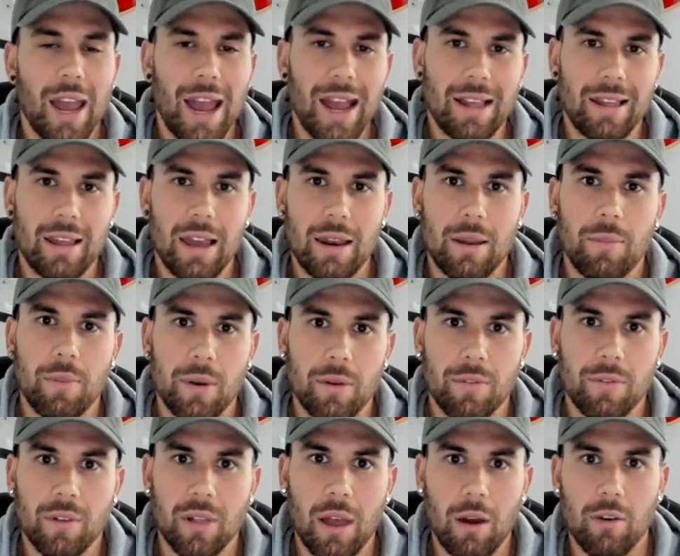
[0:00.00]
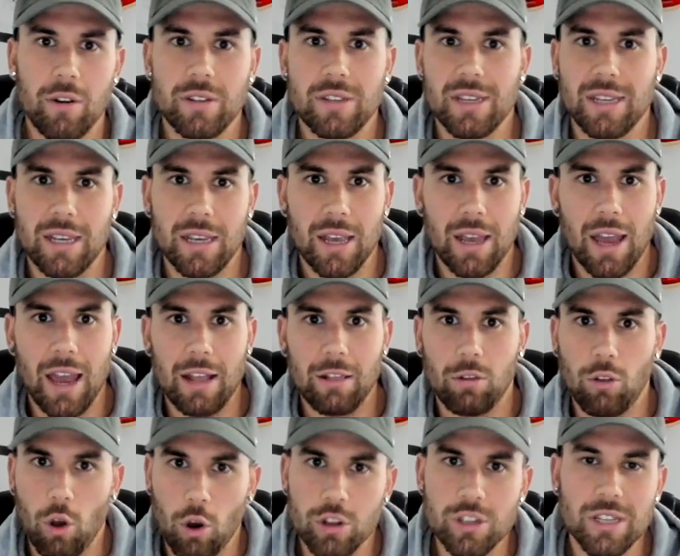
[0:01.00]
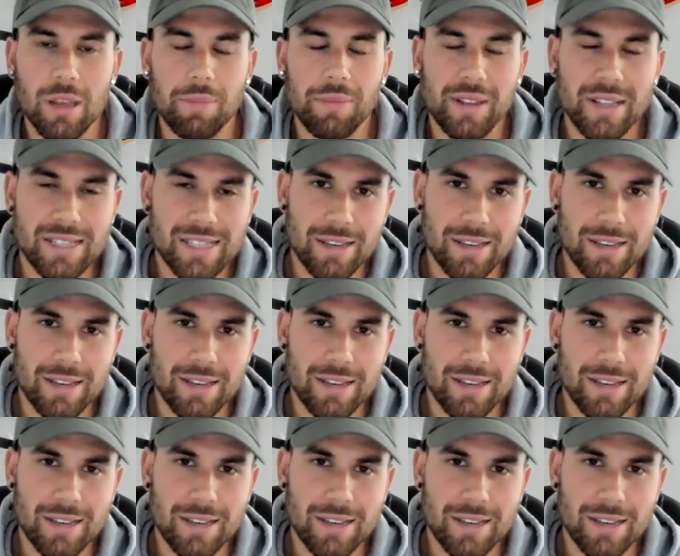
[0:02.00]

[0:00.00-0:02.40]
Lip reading: and get a bit of clarity and learn something